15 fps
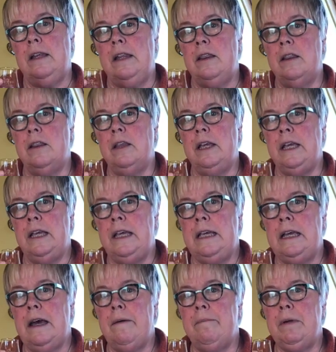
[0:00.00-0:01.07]
in
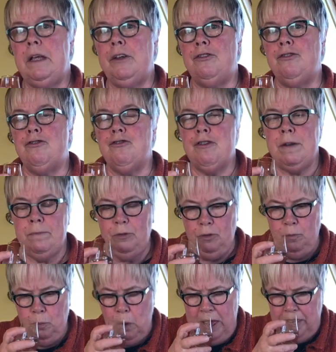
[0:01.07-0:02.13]
the extremes
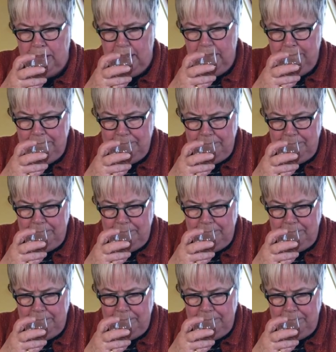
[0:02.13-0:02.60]
of weather,